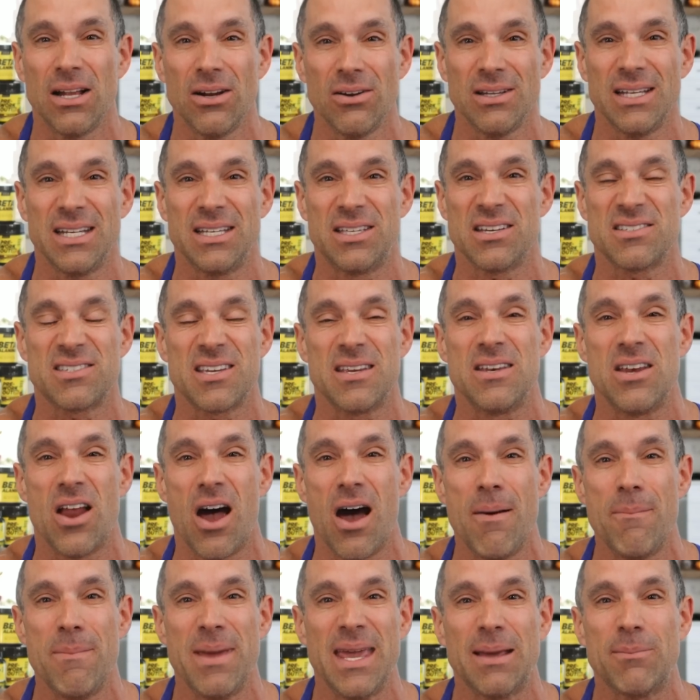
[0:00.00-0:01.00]
Clearly, does it
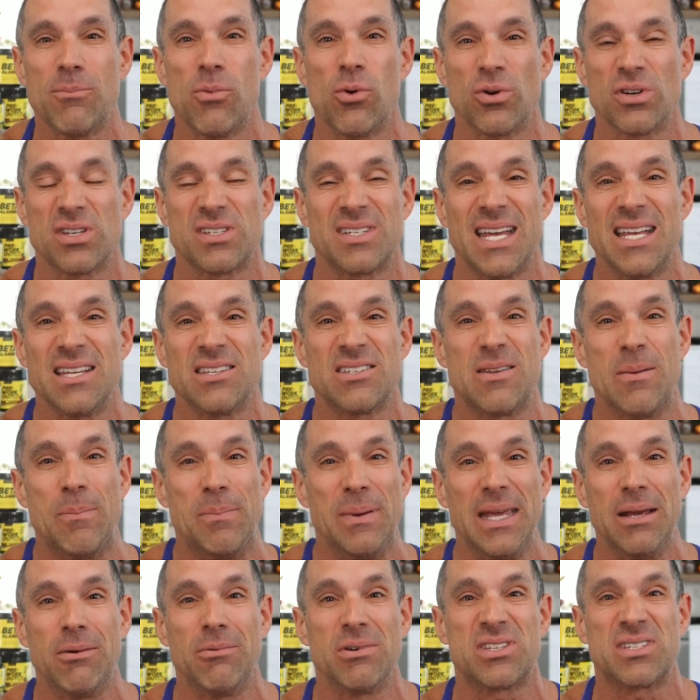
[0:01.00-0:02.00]
not make more sense to
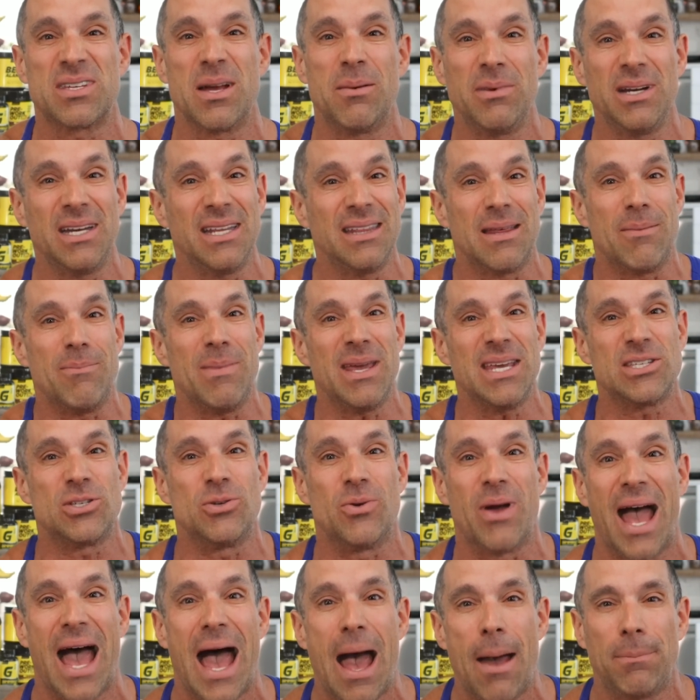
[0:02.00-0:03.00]
be with somebody that makes
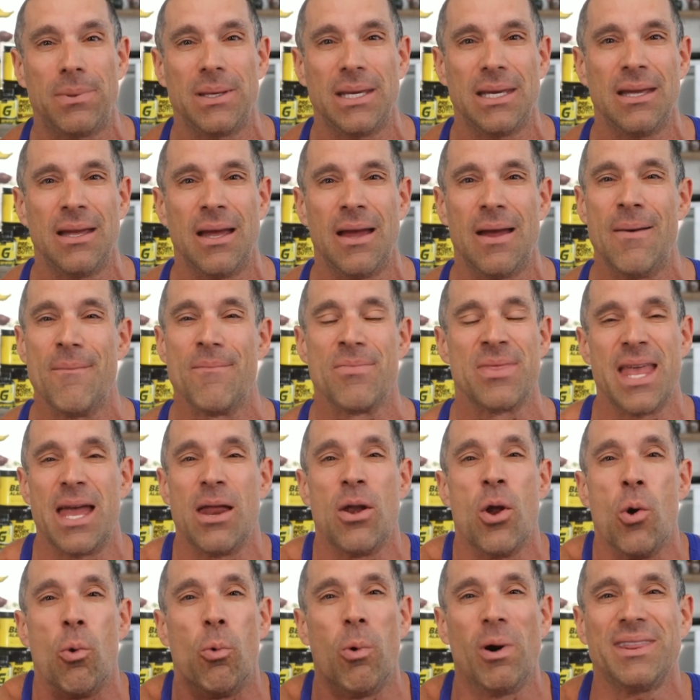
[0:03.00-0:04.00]
you happy?
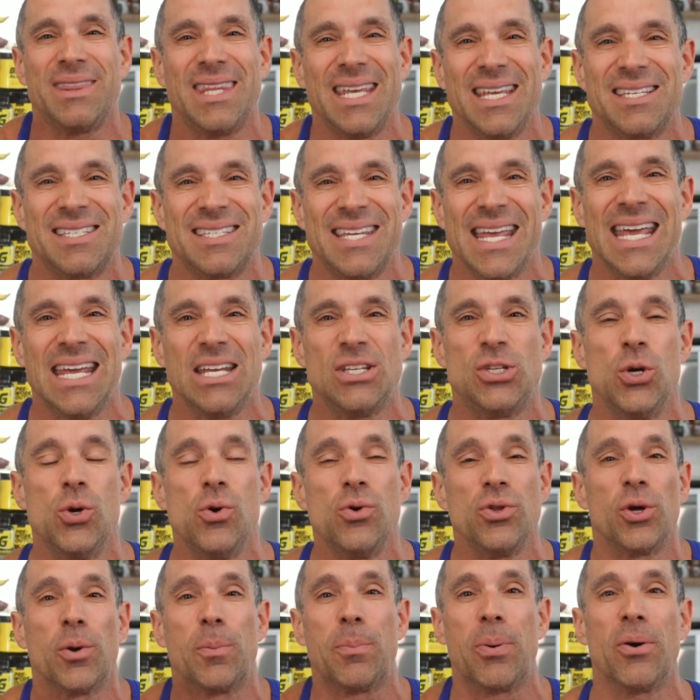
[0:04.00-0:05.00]
That what they say,
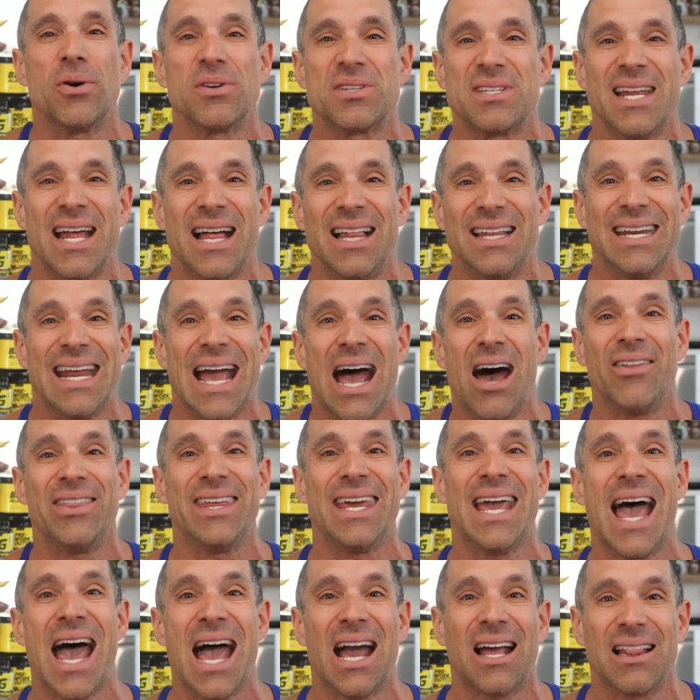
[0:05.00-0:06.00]
do, their personality, how
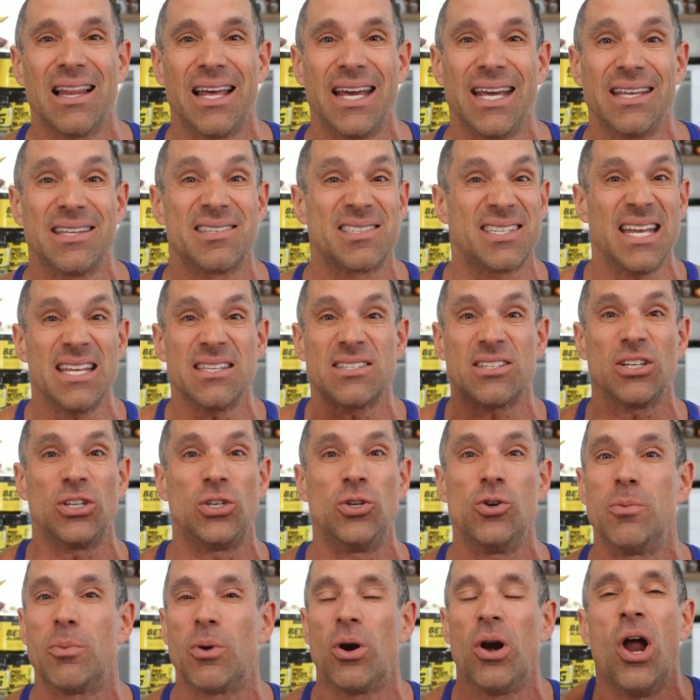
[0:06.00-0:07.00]
they act like, sense of
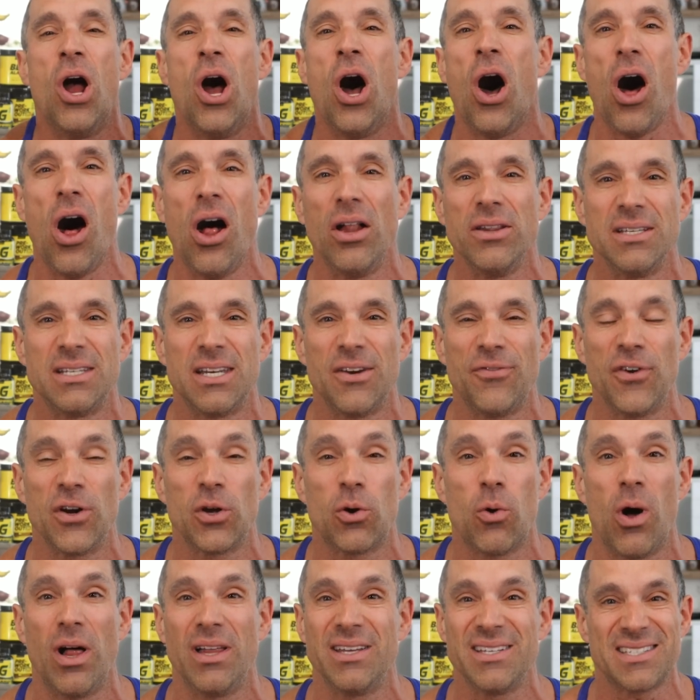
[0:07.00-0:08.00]
humor, all the
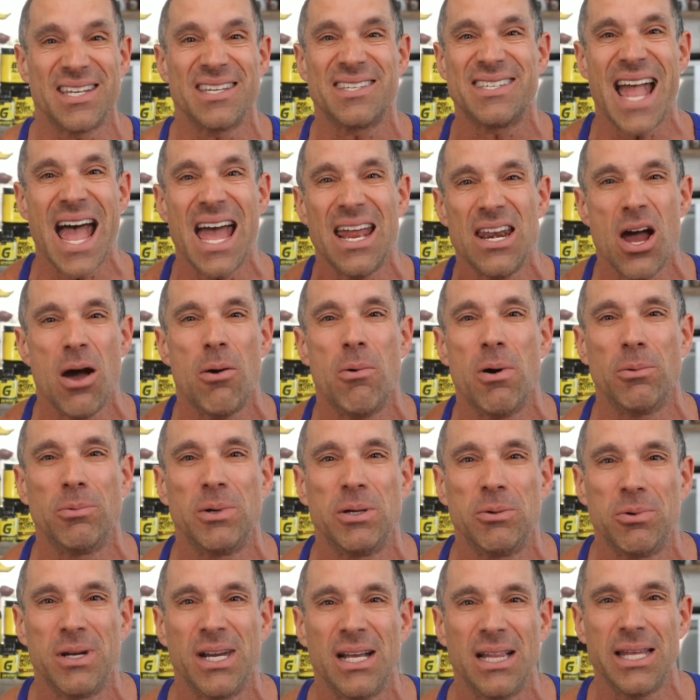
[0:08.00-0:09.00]
different qualities, is that not what
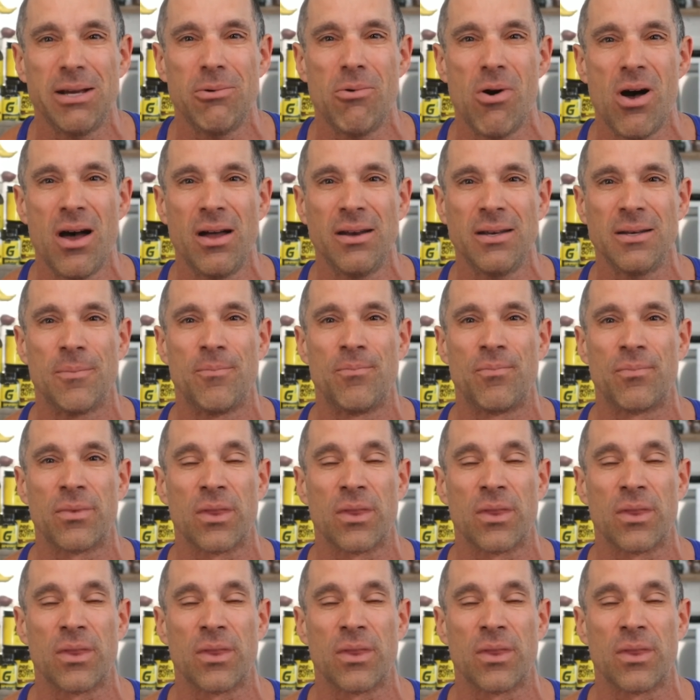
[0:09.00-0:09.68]
we really want?